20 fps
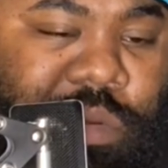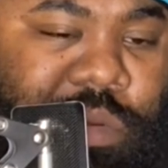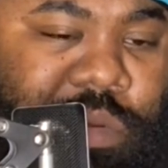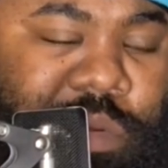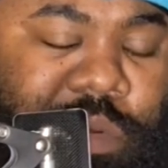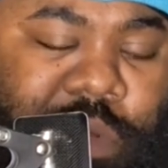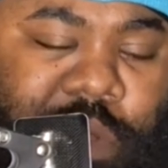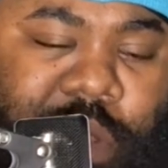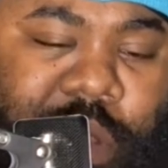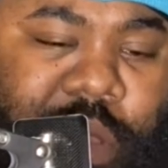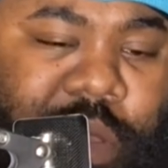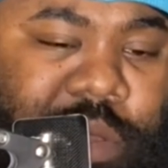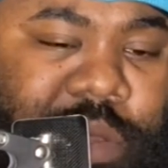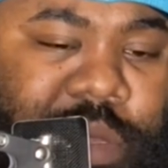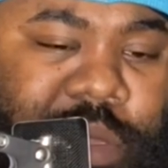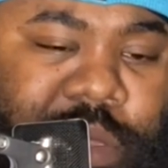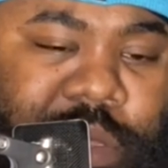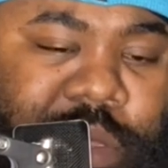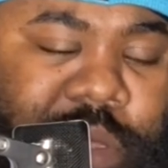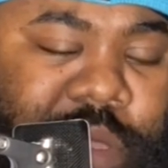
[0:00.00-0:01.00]
You know,
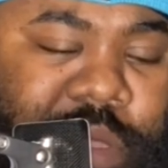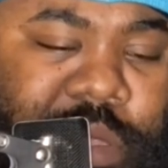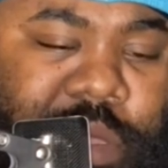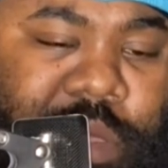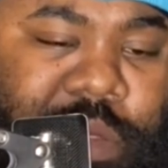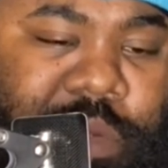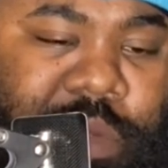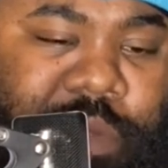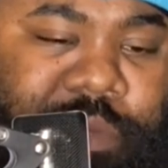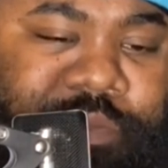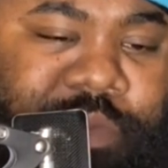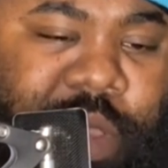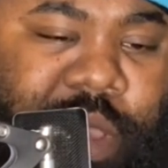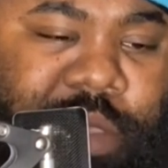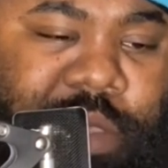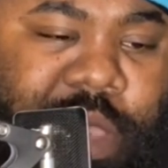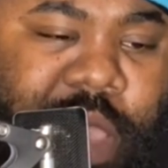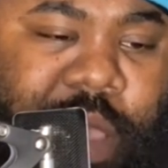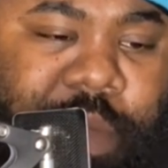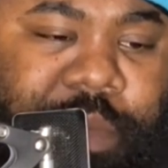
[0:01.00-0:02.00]
just it's
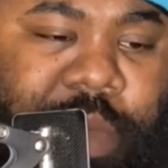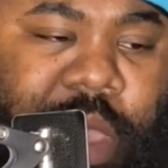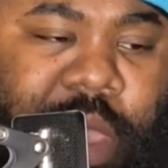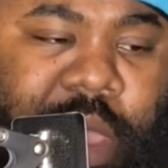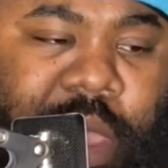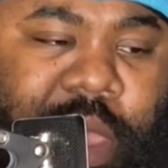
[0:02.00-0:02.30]
fucked up.